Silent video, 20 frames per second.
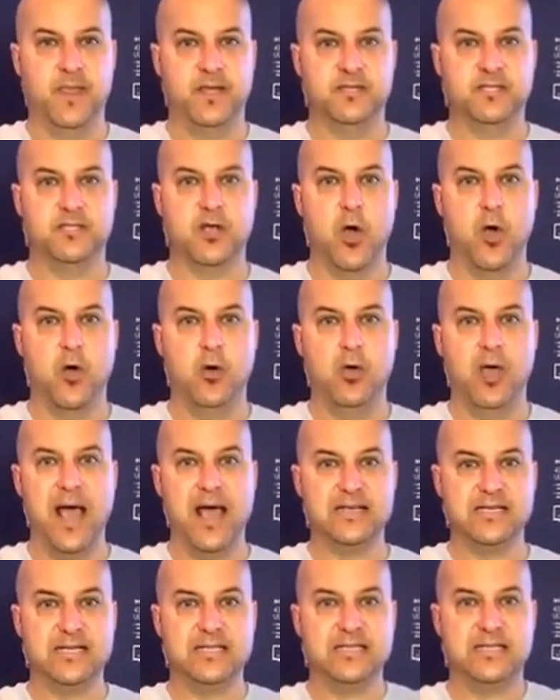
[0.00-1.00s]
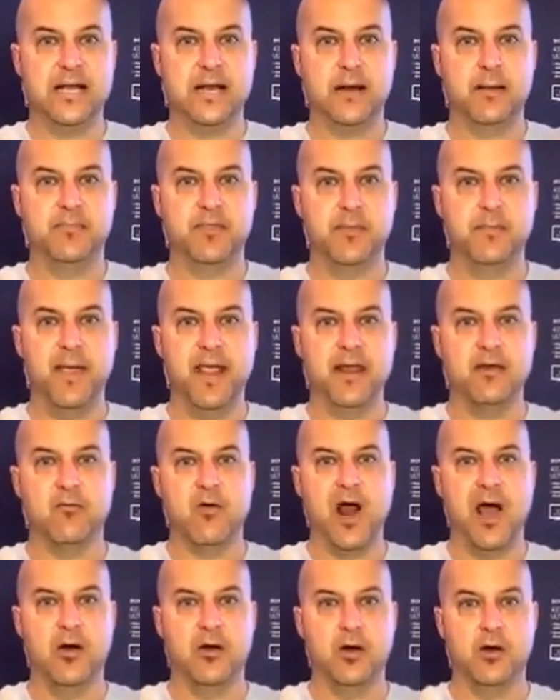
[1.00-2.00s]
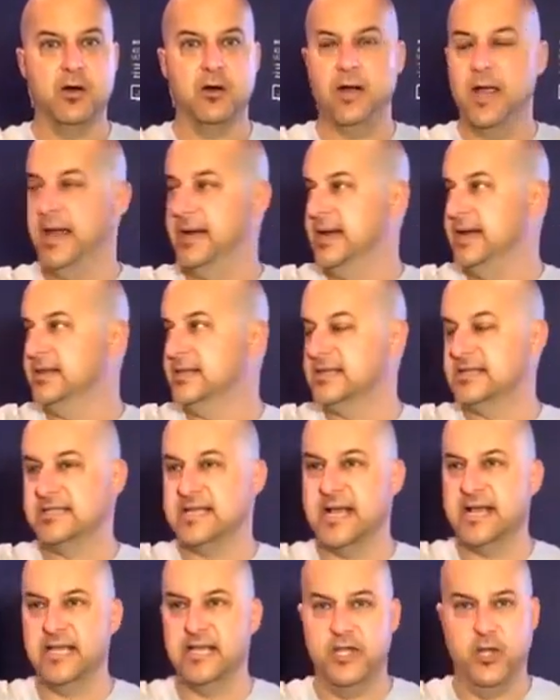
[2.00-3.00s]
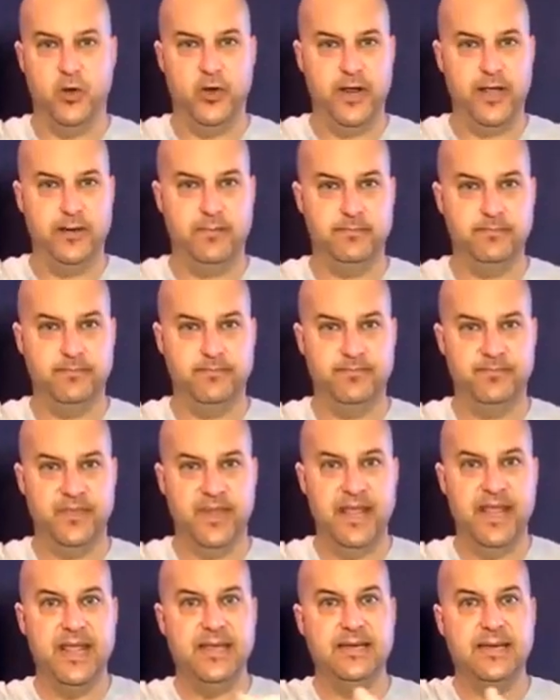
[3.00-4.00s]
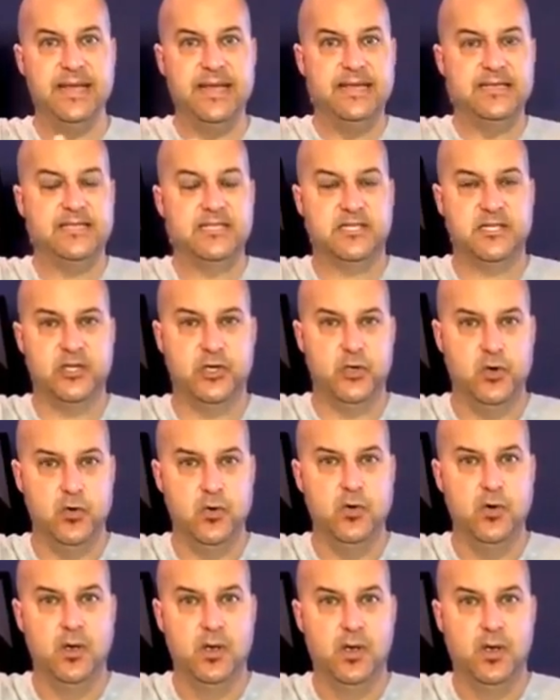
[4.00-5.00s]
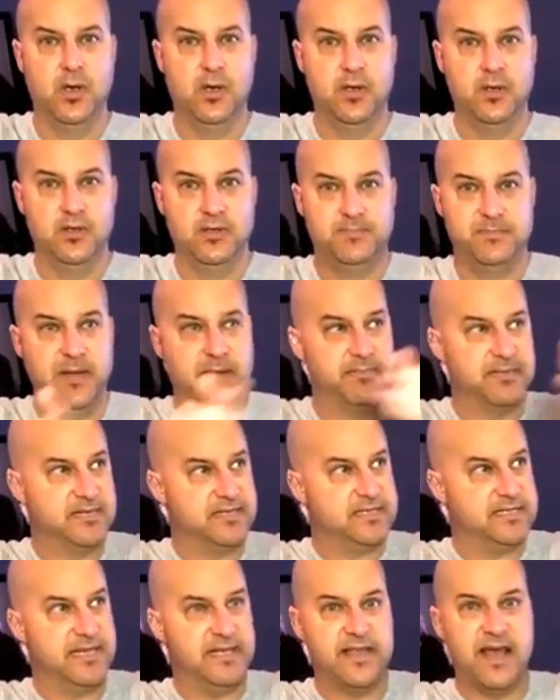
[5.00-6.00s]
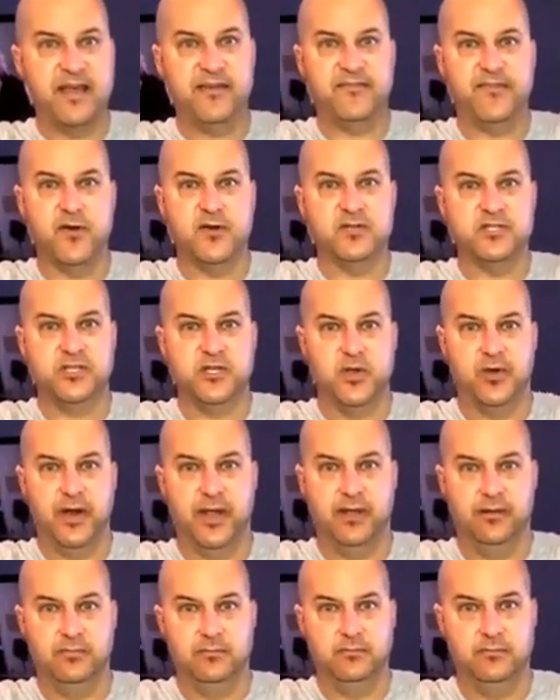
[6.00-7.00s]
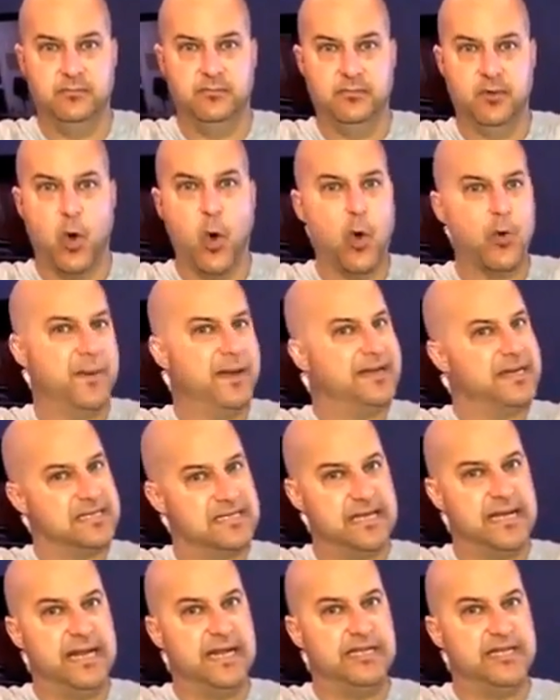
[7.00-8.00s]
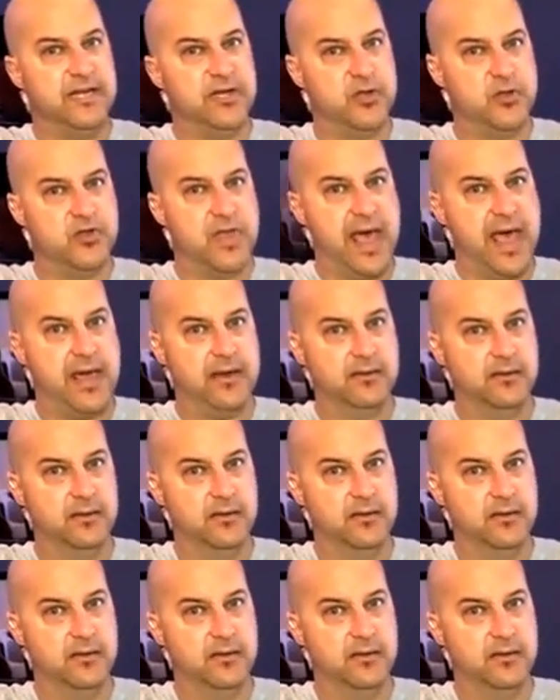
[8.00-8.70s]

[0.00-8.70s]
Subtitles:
So as I set up the main router and then the second unit, it needs to be able to see that first unit. Orbi doesn't need to do that.